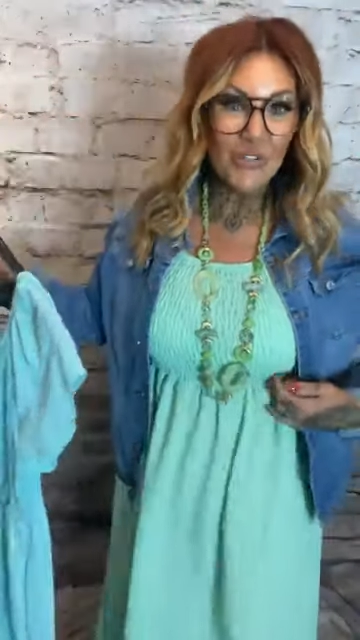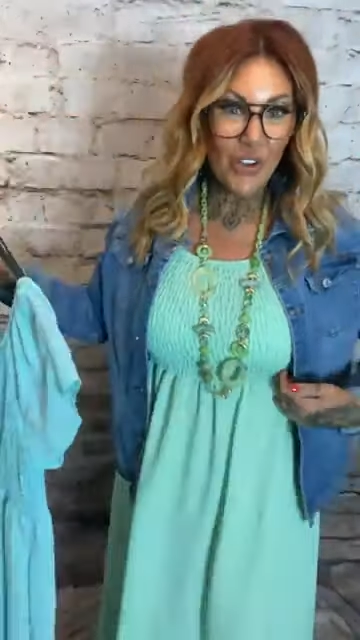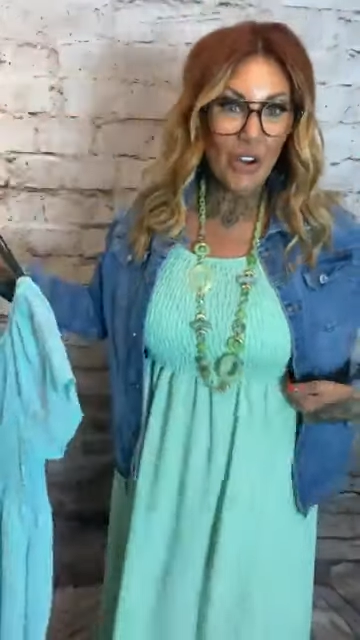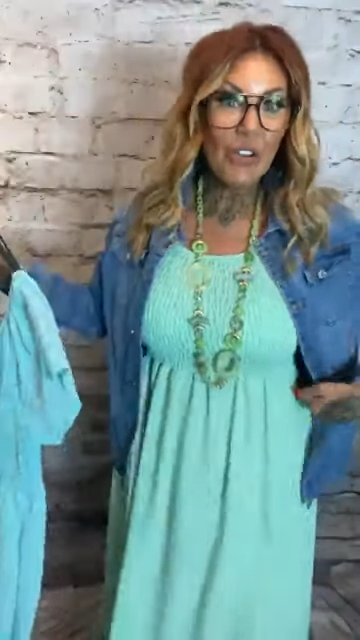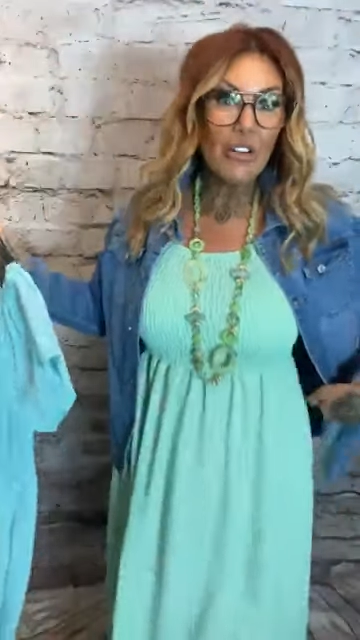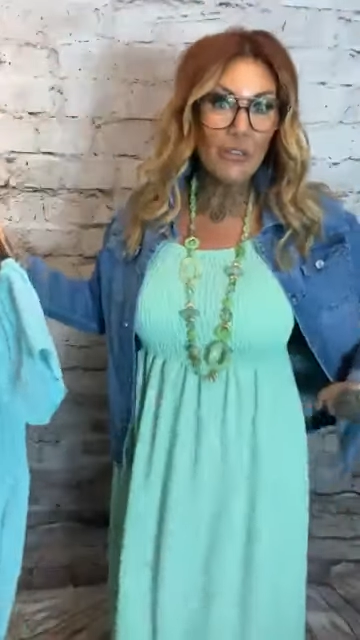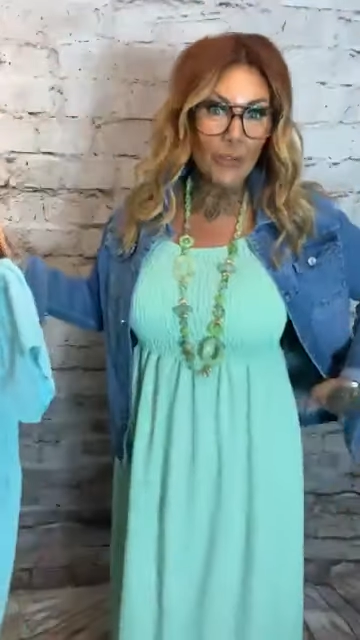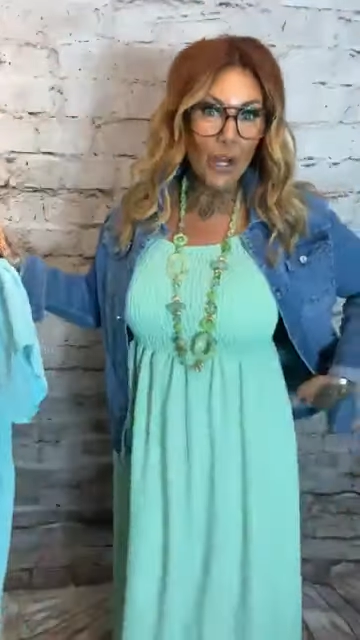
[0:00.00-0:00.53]
It's
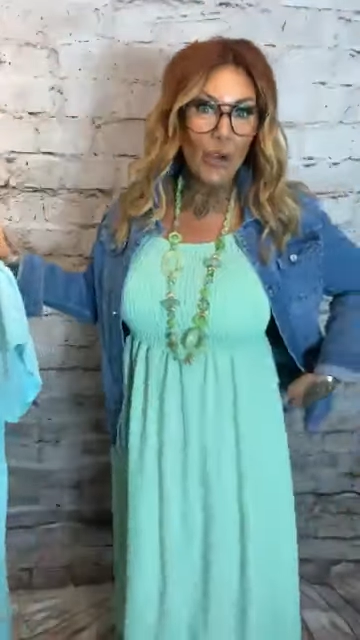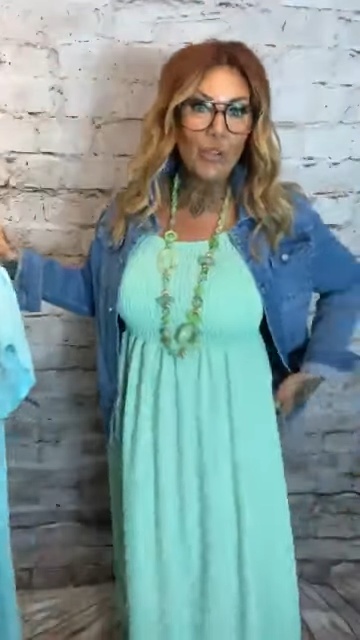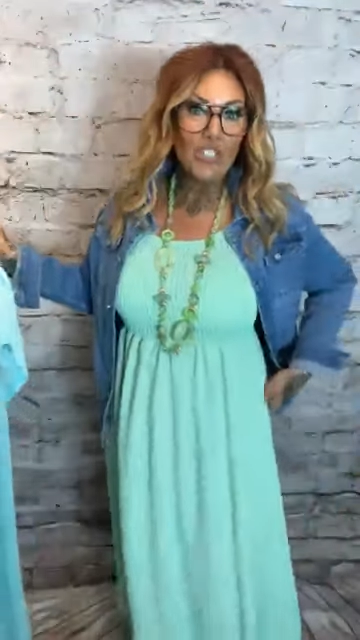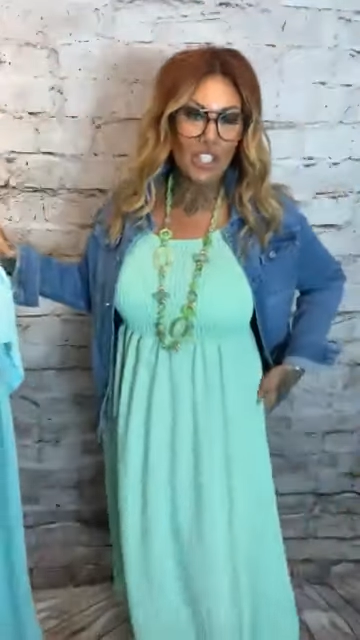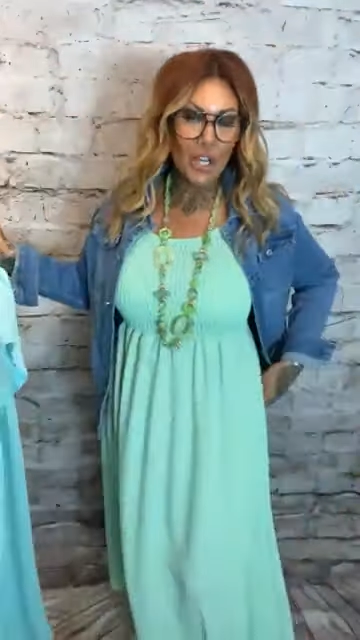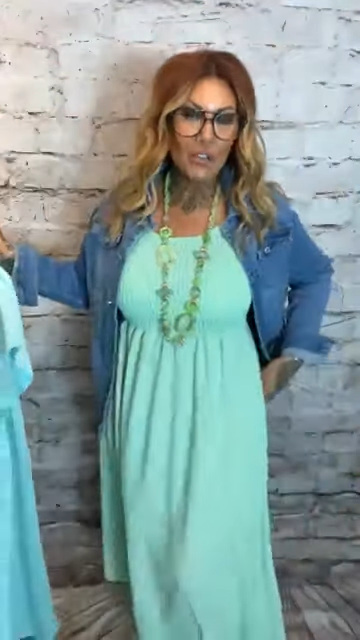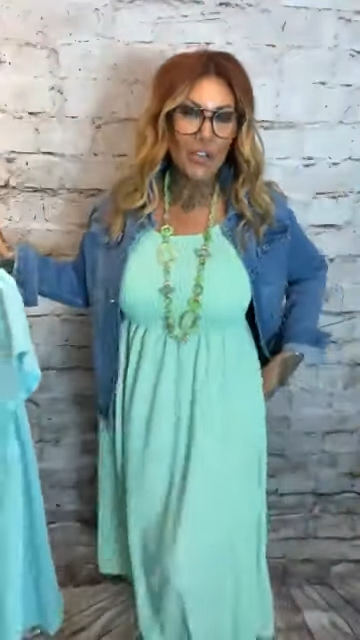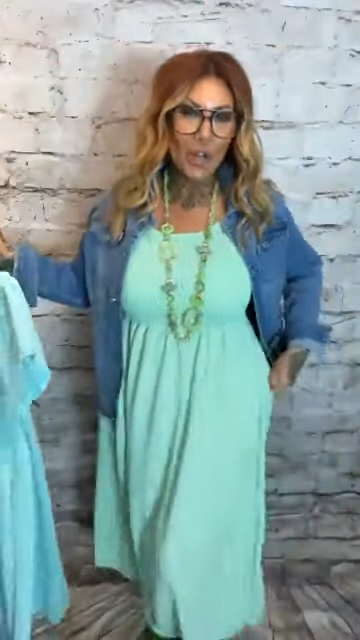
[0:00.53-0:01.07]
very
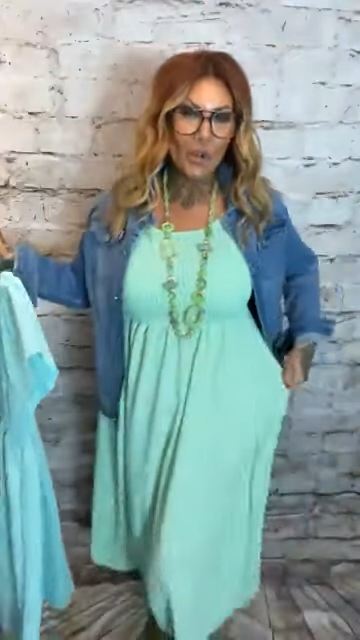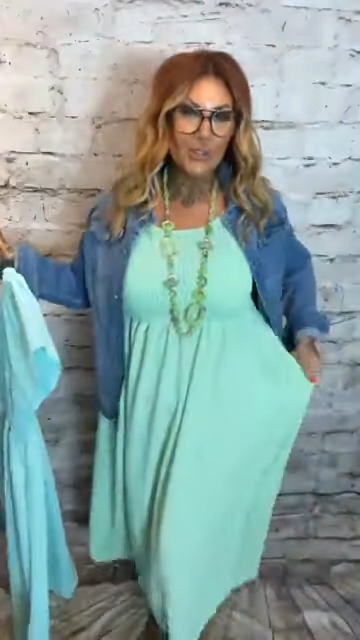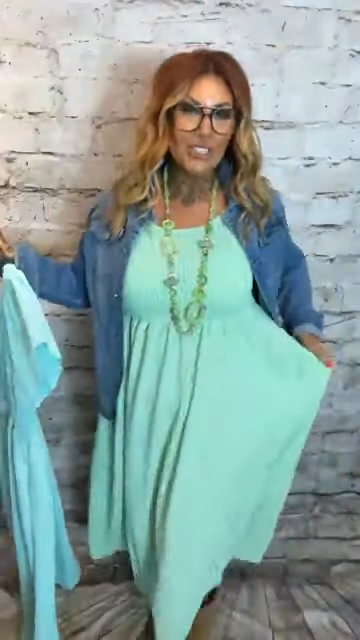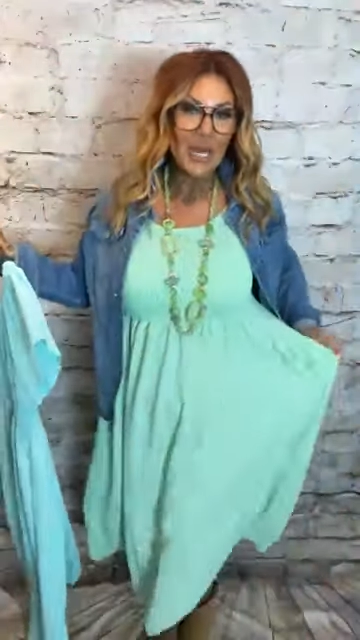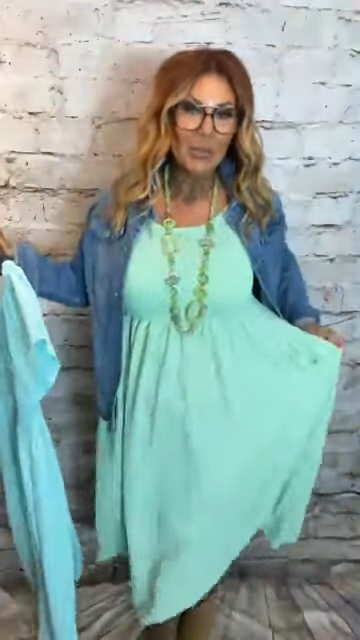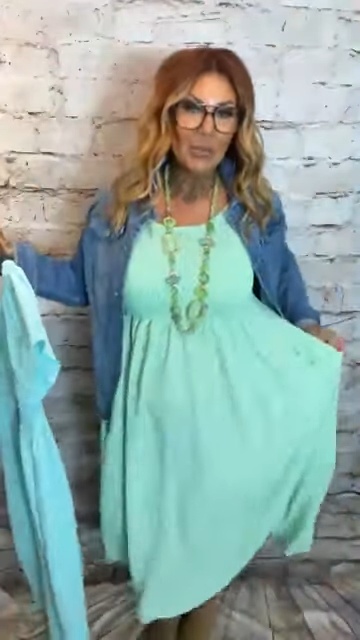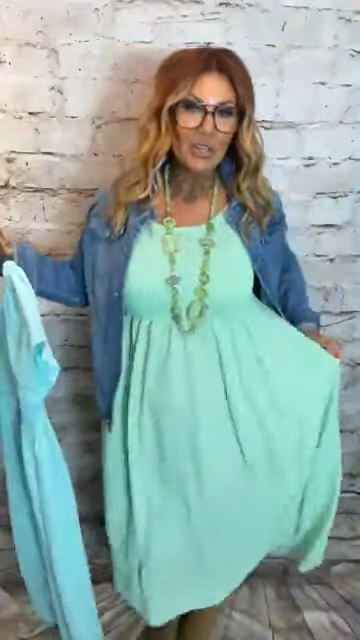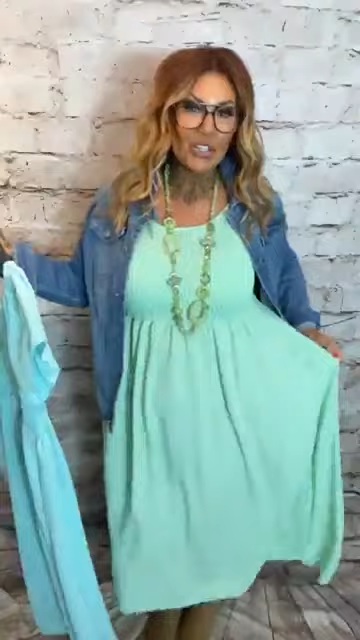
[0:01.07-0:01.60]
floaty on the
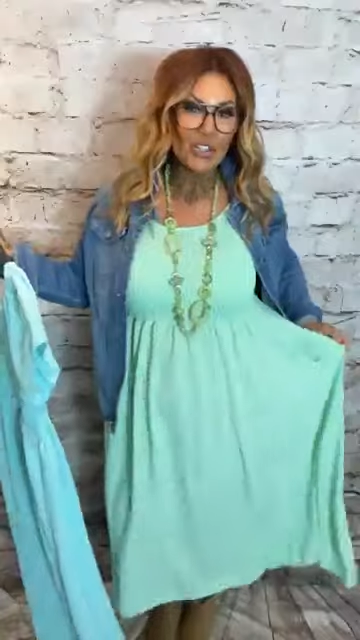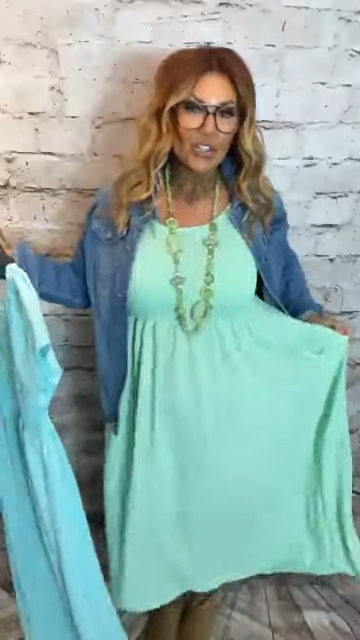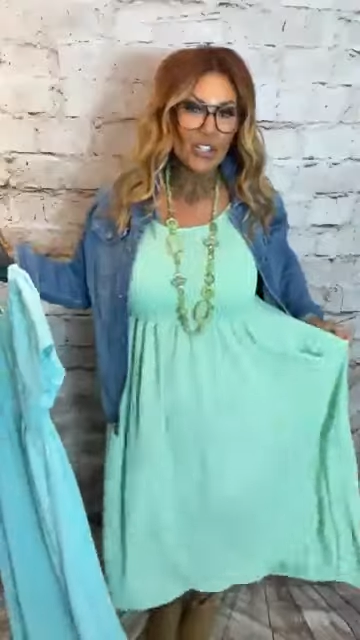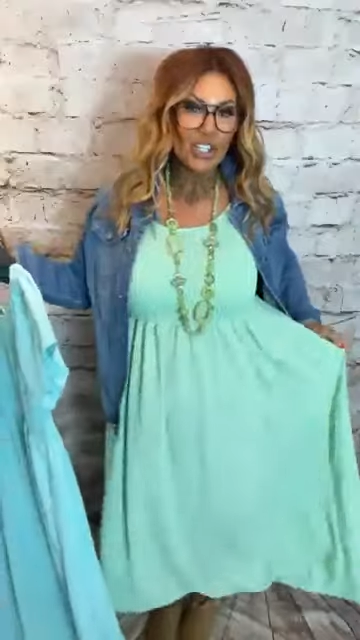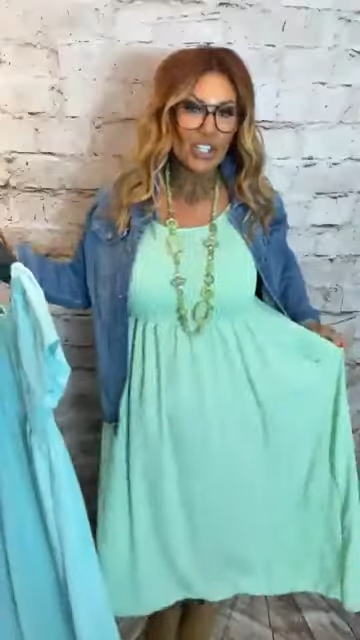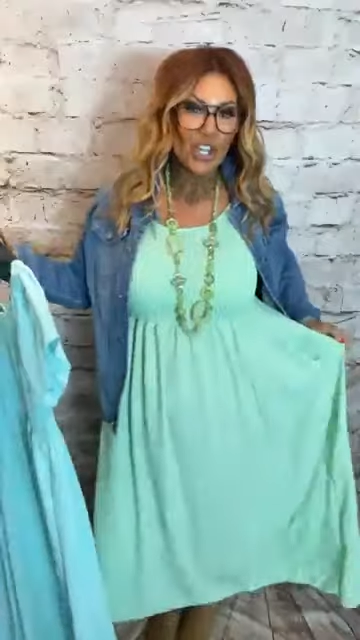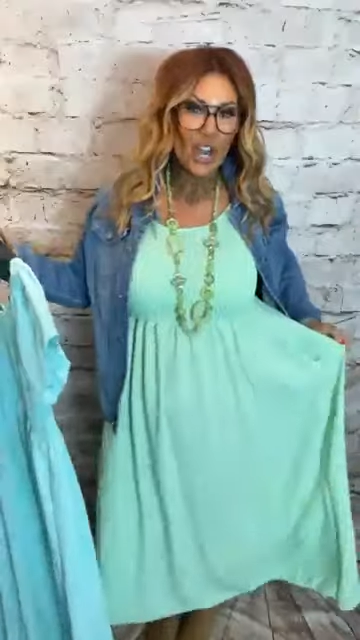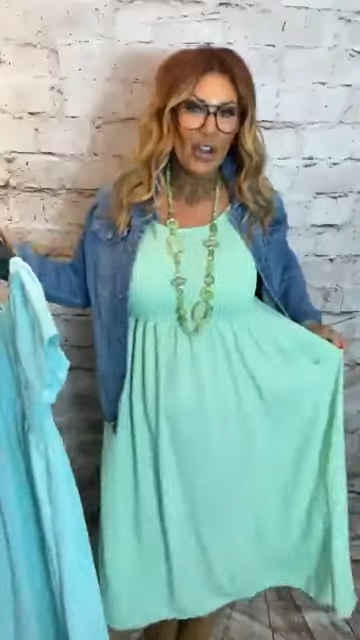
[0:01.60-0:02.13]
old hippage,
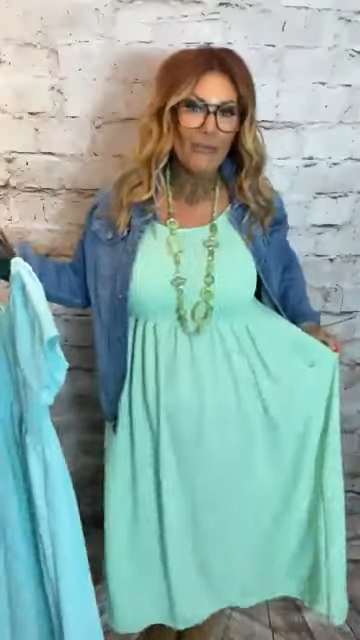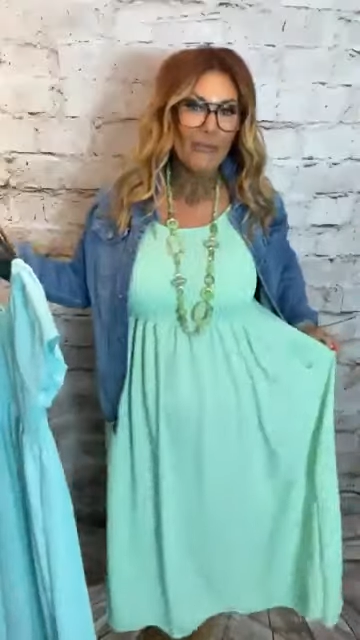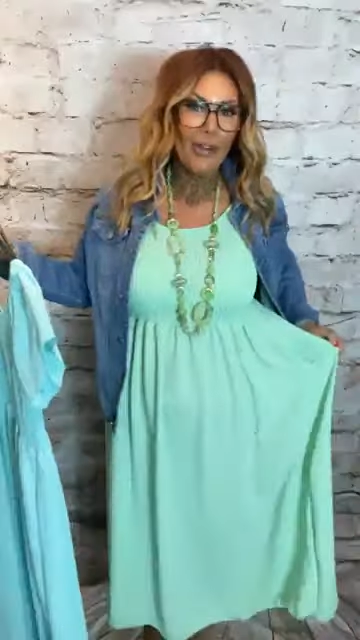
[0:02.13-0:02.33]
Trisha.